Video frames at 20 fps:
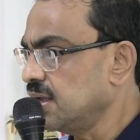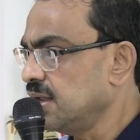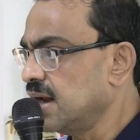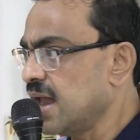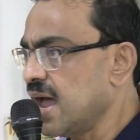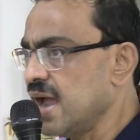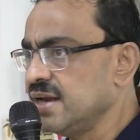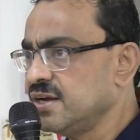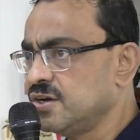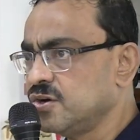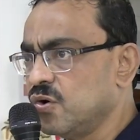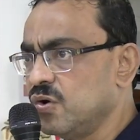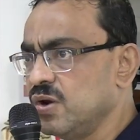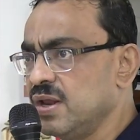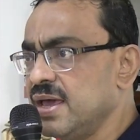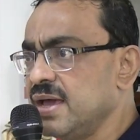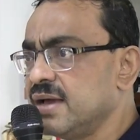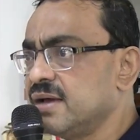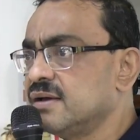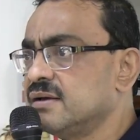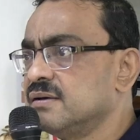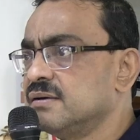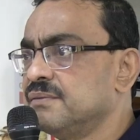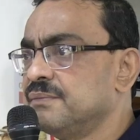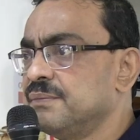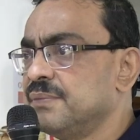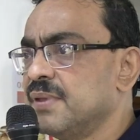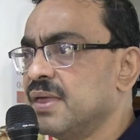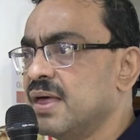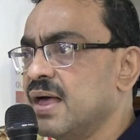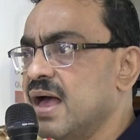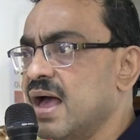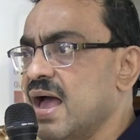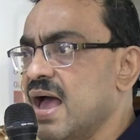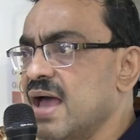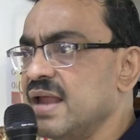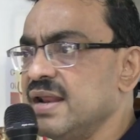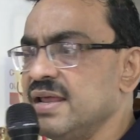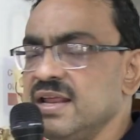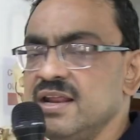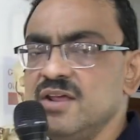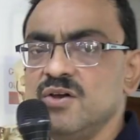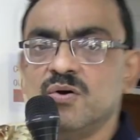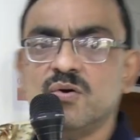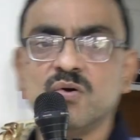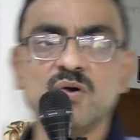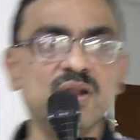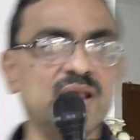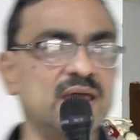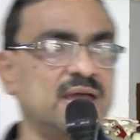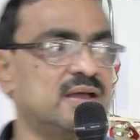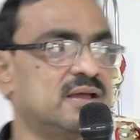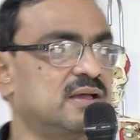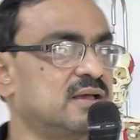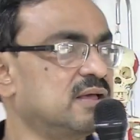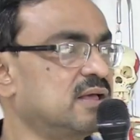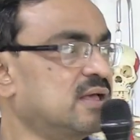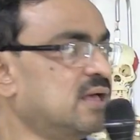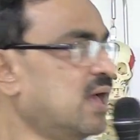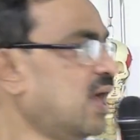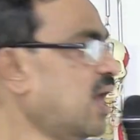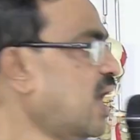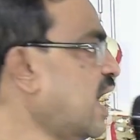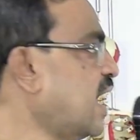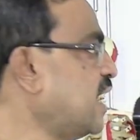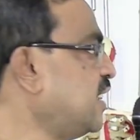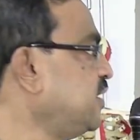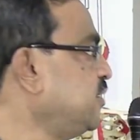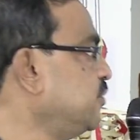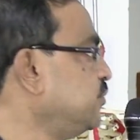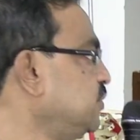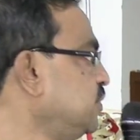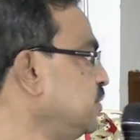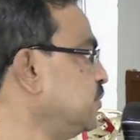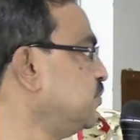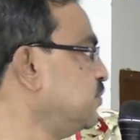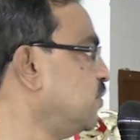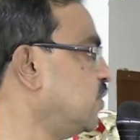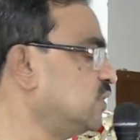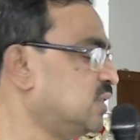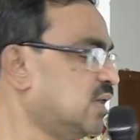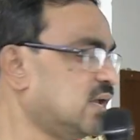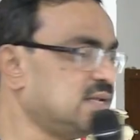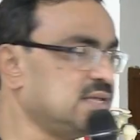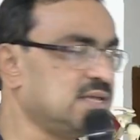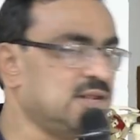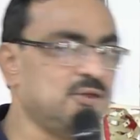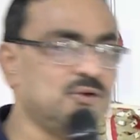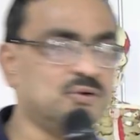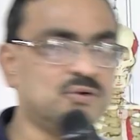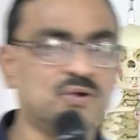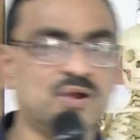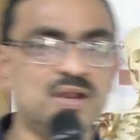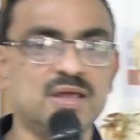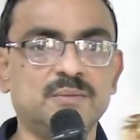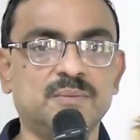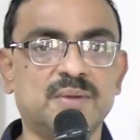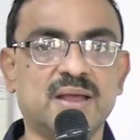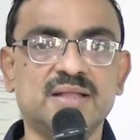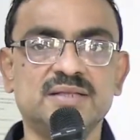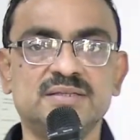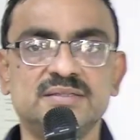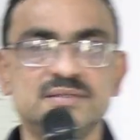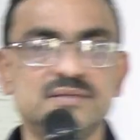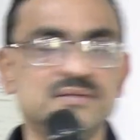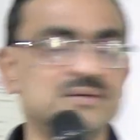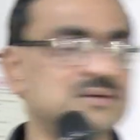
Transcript: right colic, and ileocolic, and you know that ileocolic branch